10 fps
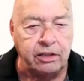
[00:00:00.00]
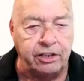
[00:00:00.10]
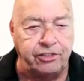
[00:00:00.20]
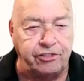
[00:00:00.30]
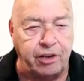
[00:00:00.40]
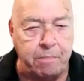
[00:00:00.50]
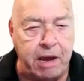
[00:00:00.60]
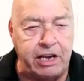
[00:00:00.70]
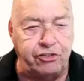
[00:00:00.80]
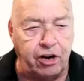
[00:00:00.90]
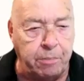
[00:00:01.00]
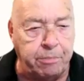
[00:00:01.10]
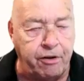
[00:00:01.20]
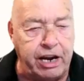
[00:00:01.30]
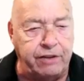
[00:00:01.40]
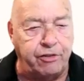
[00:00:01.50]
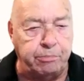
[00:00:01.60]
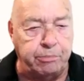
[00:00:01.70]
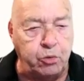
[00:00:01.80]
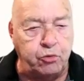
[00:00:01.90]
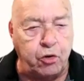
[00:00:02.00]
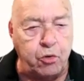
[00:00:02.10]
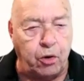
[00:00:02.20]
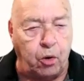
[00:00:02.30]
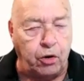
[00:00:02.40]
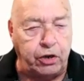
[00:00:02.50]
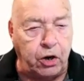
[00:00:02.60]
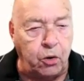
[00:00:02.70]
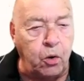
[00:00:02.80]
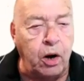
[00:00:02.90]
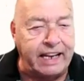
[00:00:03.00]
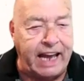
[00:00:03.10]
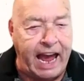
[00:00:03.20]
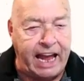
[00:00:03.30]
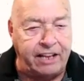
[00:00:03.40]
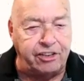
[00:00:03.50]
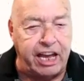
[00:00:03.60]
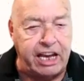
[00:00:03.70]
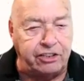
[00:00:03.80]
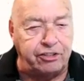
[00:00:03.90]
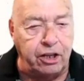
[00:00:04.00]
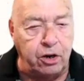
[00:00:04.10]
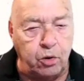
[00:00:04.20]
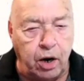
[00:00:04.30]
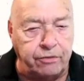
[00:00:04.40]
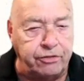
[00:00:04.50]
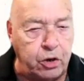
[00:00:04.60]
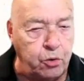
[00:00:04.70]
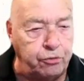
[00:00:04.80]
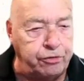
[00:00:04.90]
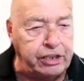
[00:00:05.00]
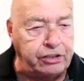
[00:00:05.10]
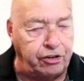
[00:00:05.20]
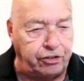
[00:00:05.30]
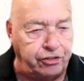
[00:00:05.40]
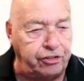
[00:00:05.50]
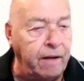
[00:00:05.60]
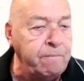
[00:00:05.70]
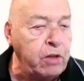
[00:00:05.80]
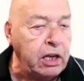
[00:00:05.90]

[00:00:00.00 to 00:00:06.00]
This is a major upgrade for Bluetooth audio that adds a slew of new features,